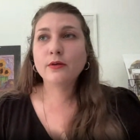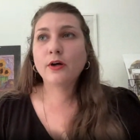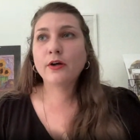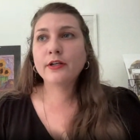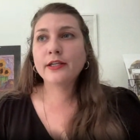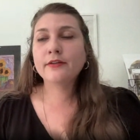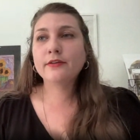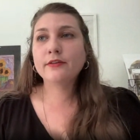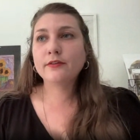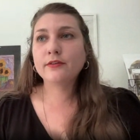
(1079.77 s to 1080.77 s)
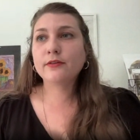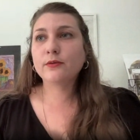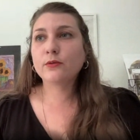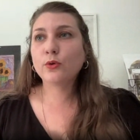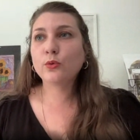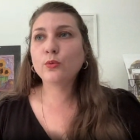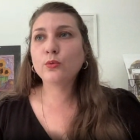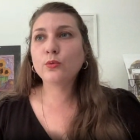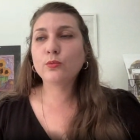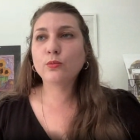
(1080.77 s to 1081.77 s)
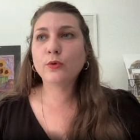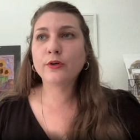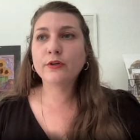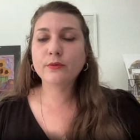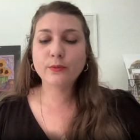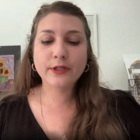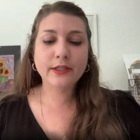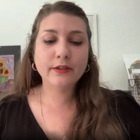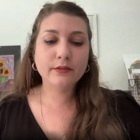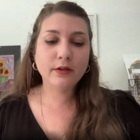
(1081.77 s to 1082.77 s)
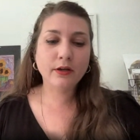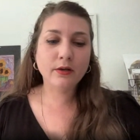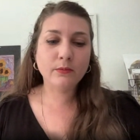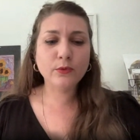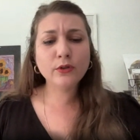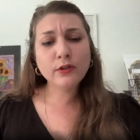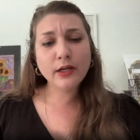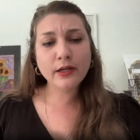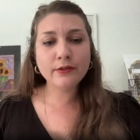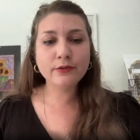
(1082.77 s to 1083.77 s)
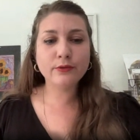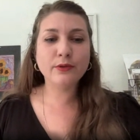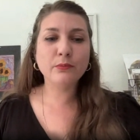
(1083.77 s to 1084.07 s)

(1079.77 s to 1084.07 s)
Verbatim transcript: artists who work with um, collage or